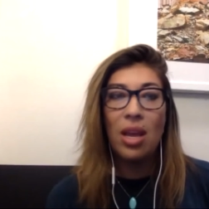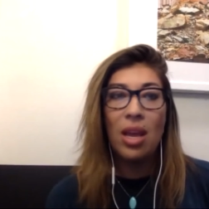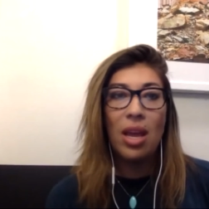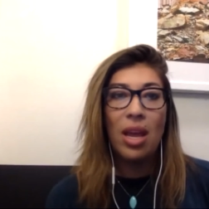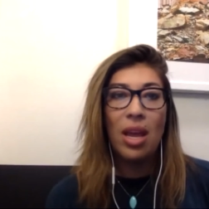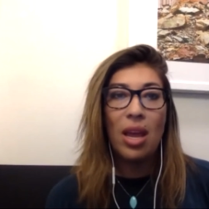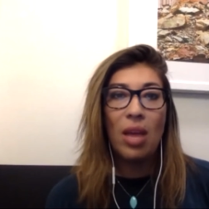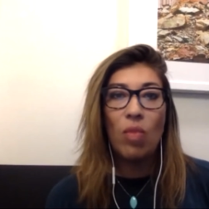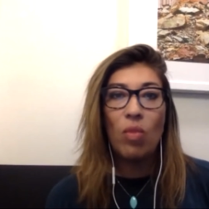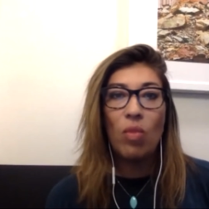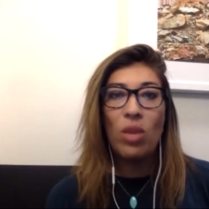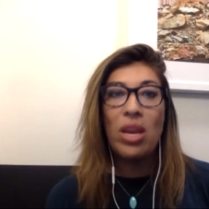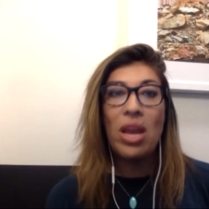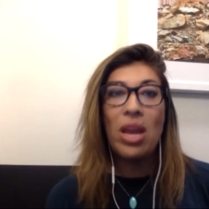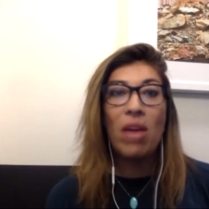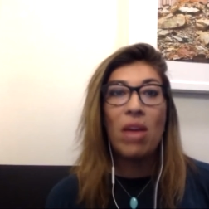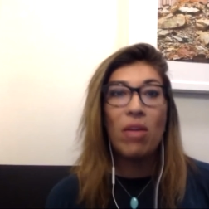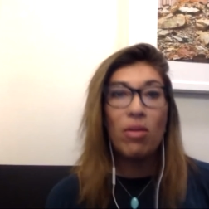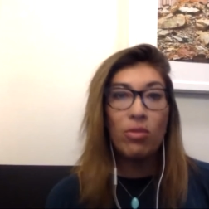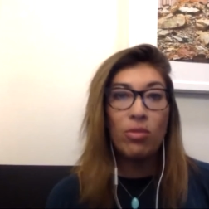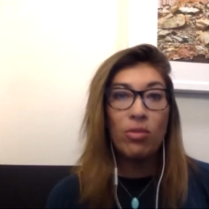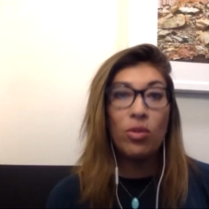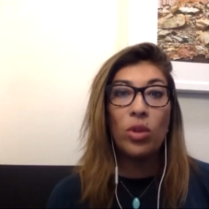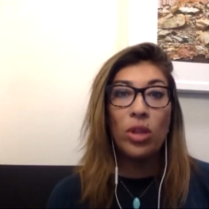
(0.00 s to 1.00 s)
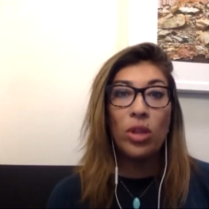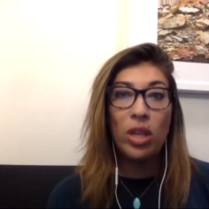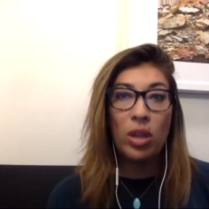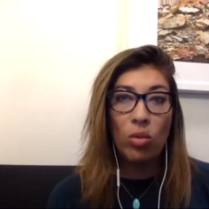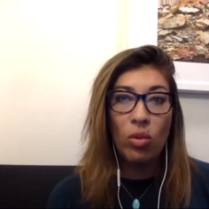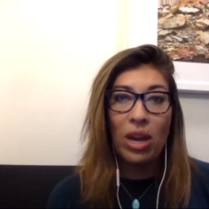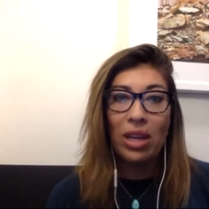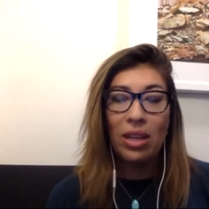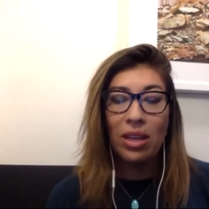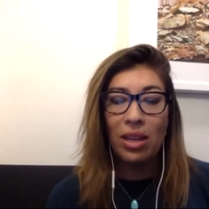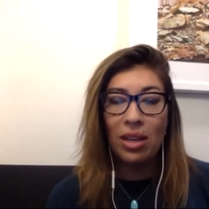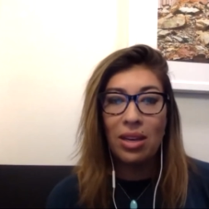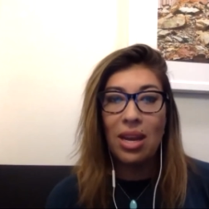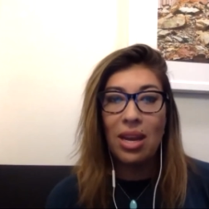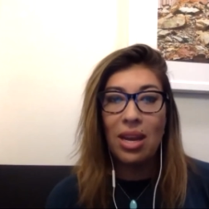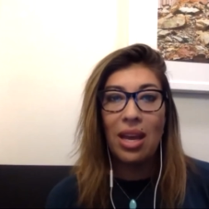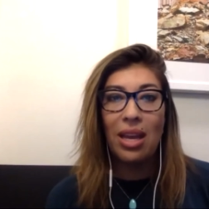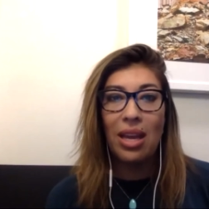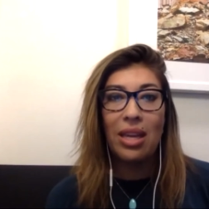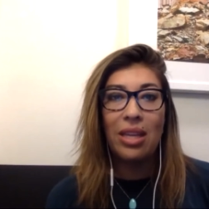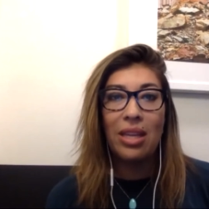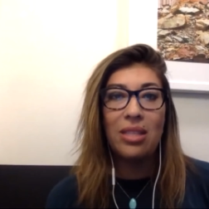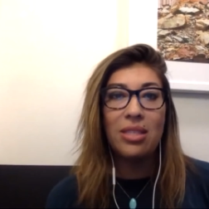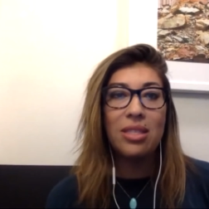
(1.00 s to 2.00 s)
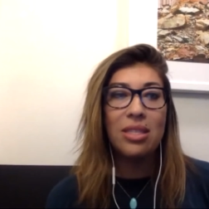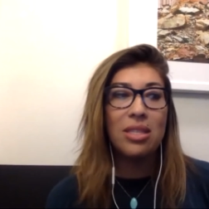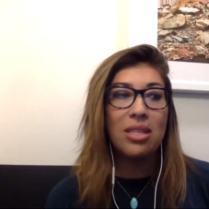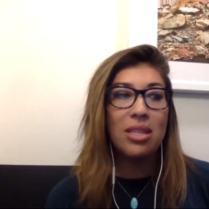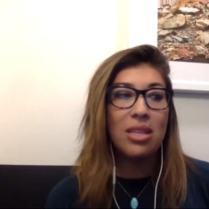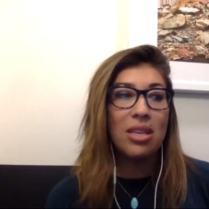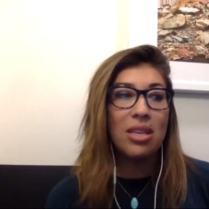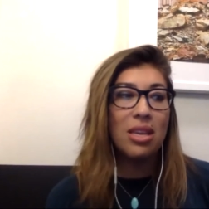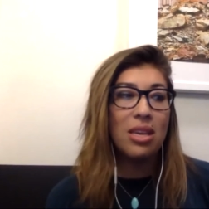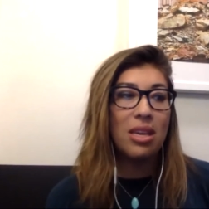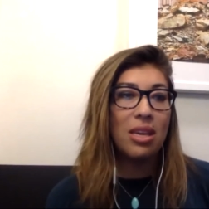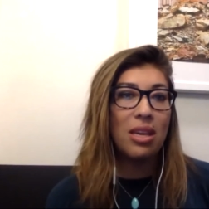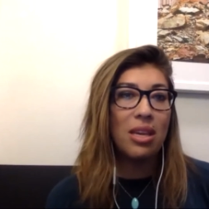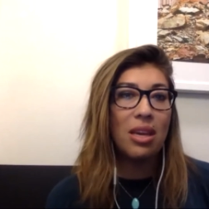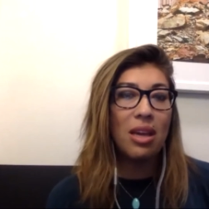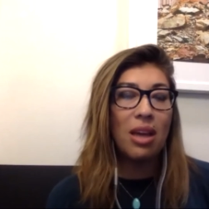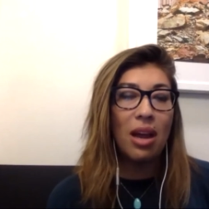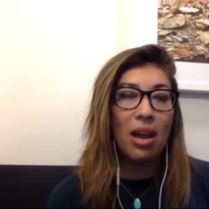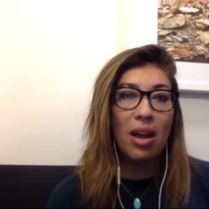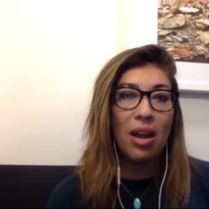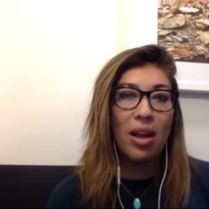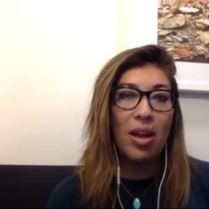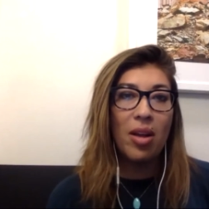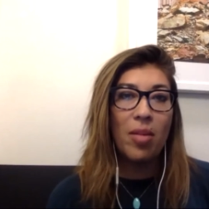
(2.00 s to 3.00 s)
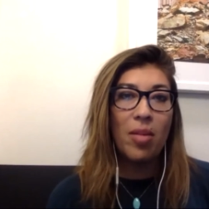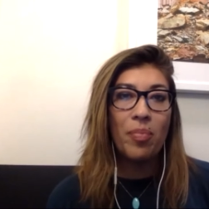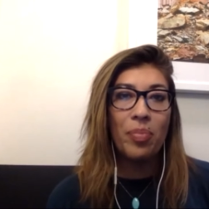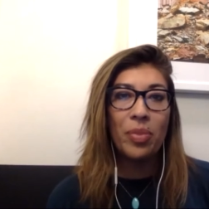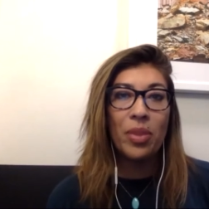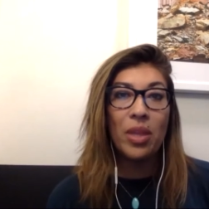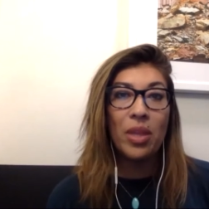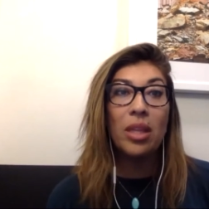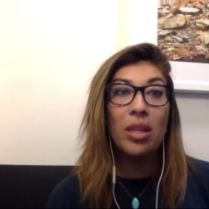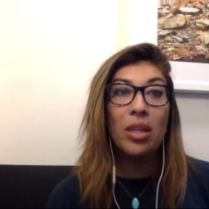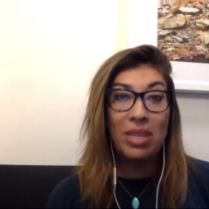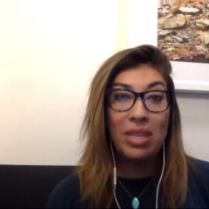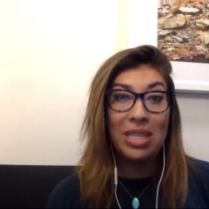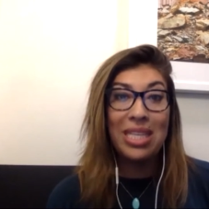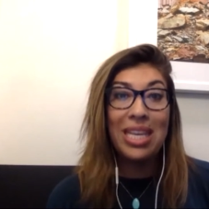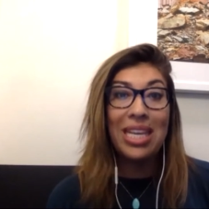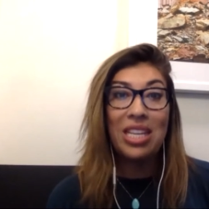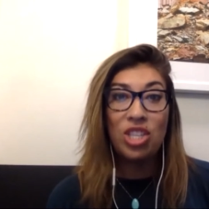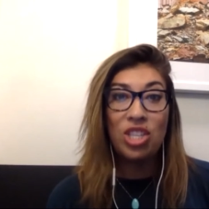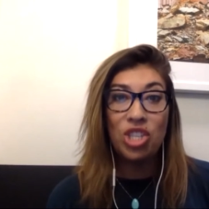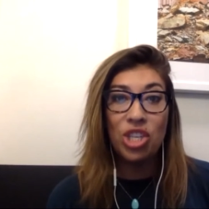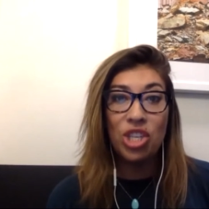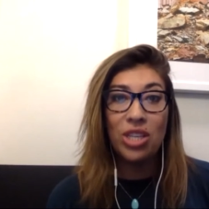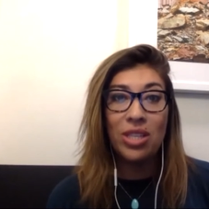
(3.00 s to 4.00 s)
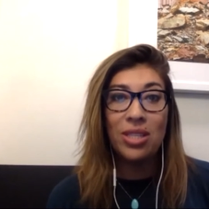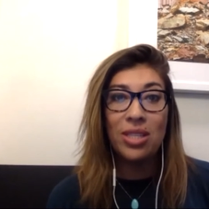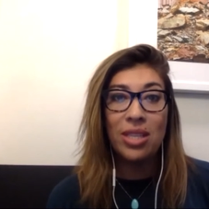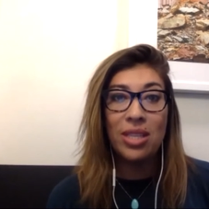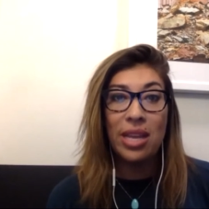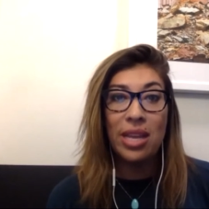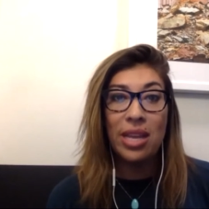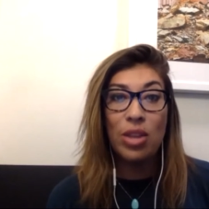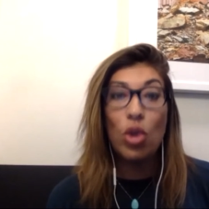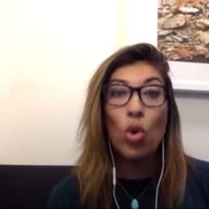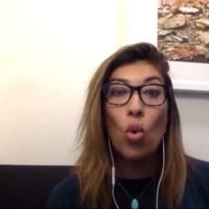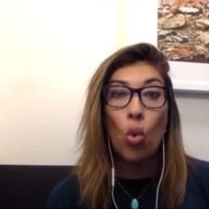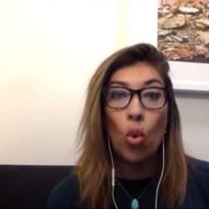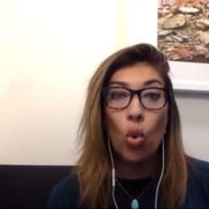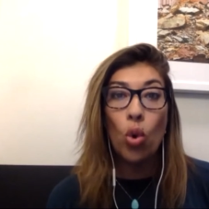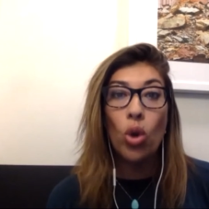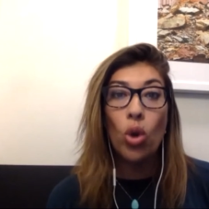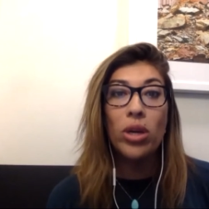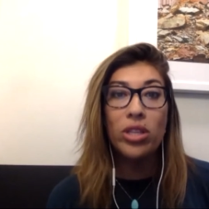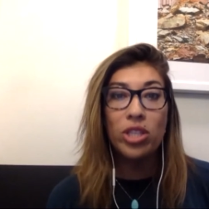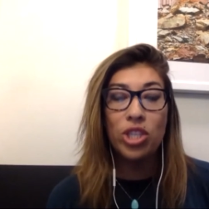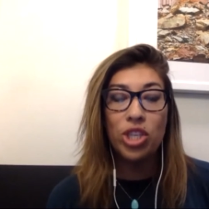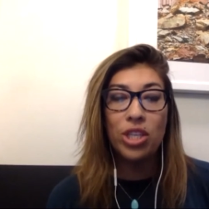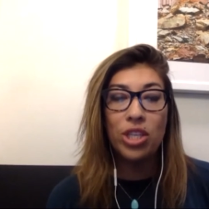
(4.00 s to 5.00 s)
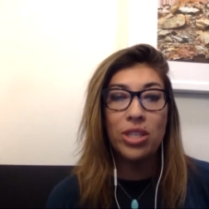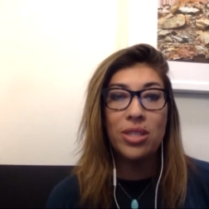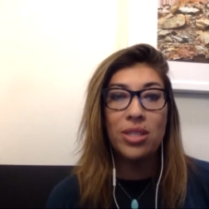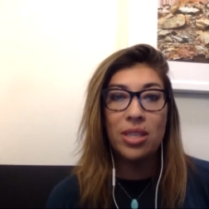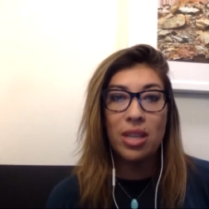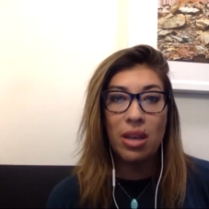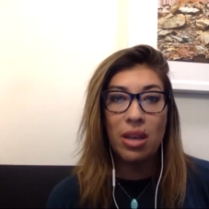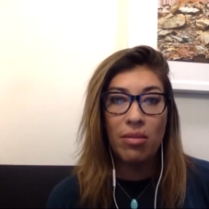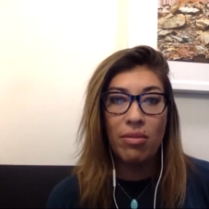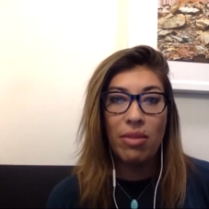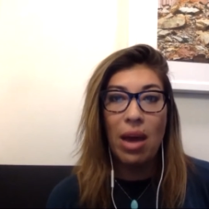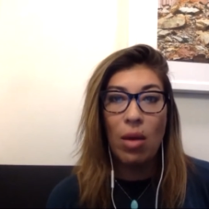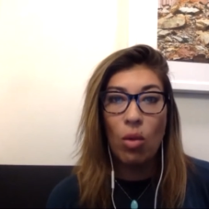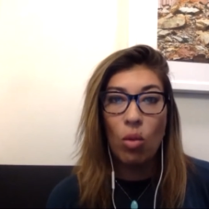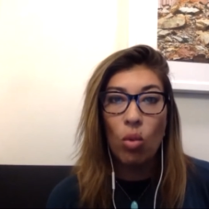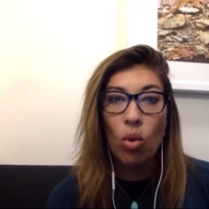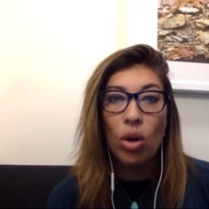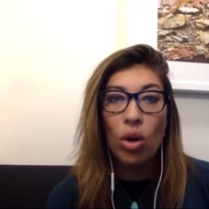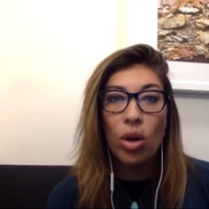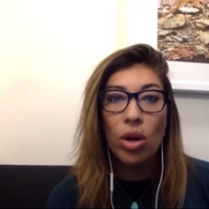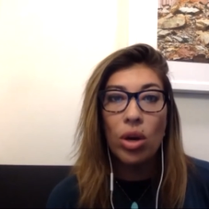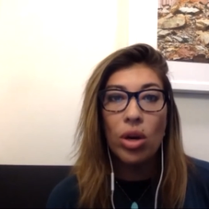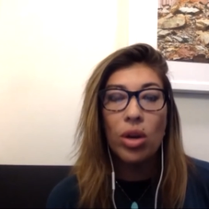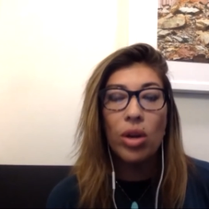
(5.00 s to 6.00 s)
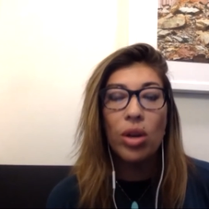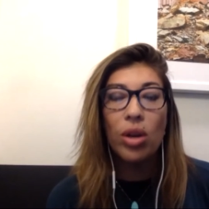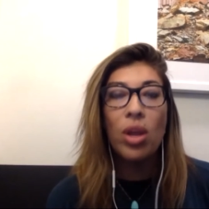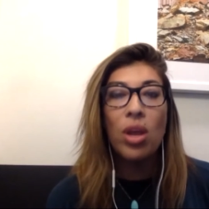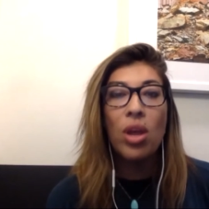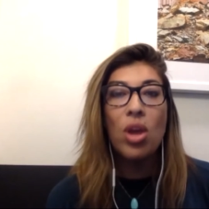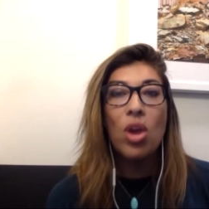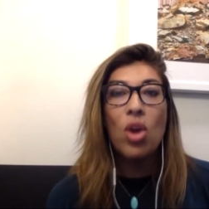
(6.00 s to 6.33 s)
And we now fully recognize the, um, the limitations and the origins of that word,